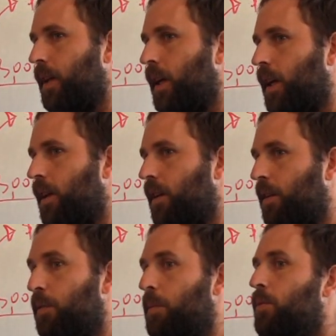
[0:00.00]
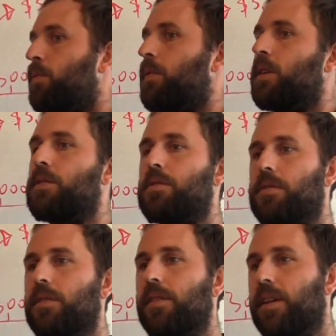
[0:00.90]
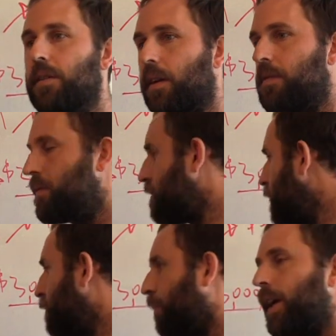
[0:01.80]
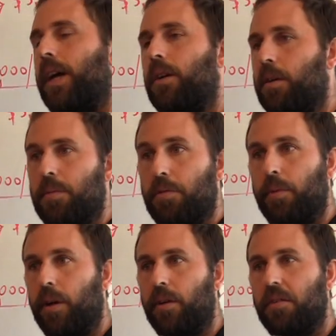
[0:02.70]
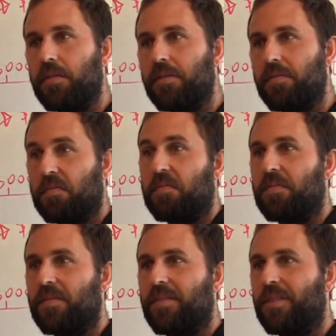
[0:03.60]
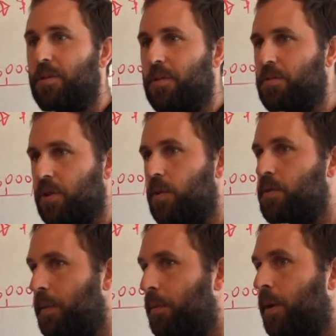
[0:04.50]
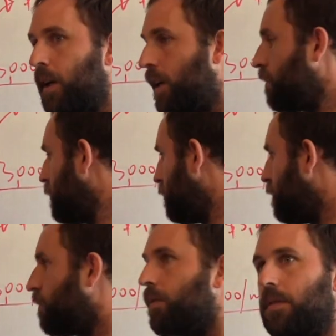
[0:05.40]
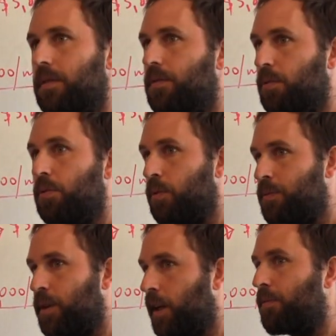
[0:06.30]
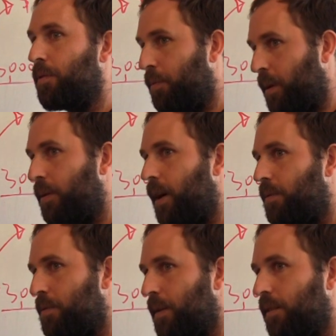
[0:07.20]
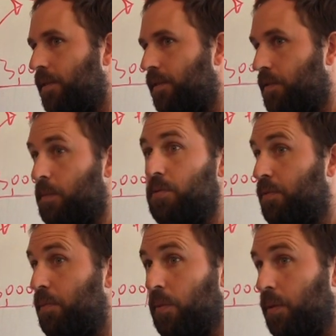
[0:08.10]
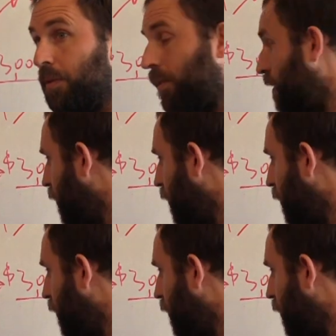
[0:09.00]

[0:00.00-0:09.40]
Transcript: And if we move this, because this number right now could be three hundred. There, there's coaches I'm helping right now that do group training for three hundred dollars a month. Some do it for more.